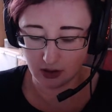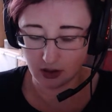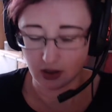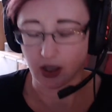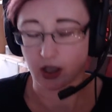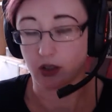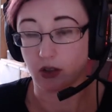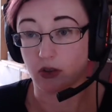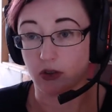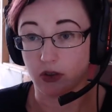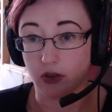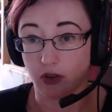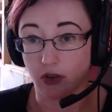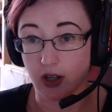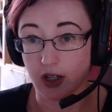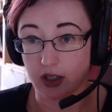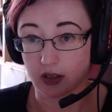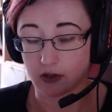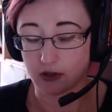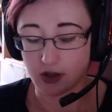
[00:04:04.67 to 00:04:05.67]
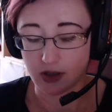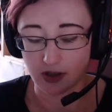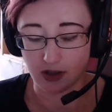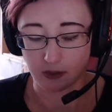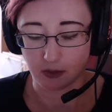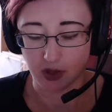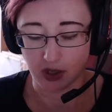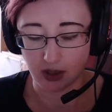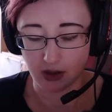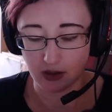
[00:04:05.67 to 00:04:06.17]
like on the ground
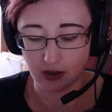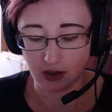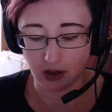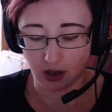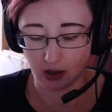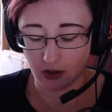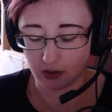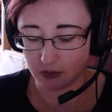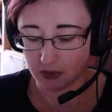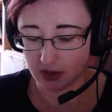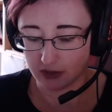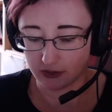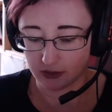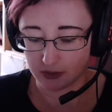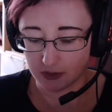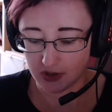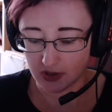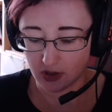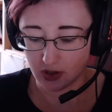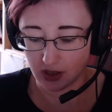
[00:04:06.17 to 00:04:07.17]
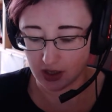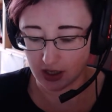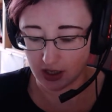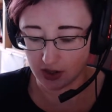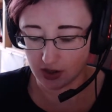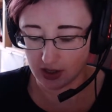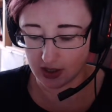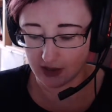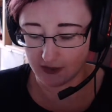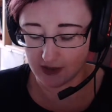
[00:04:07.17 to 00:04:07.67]
somewhere, a long way from, so you can
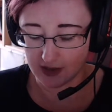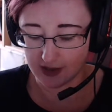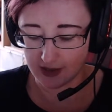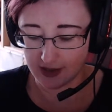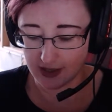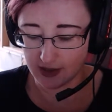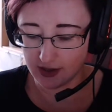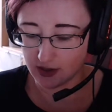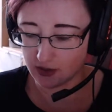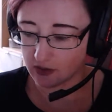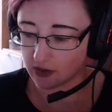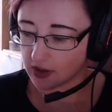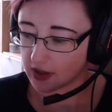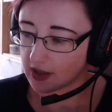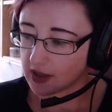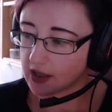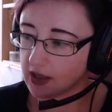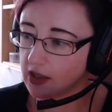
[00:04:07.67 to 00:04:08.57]
actually have the sensor on the,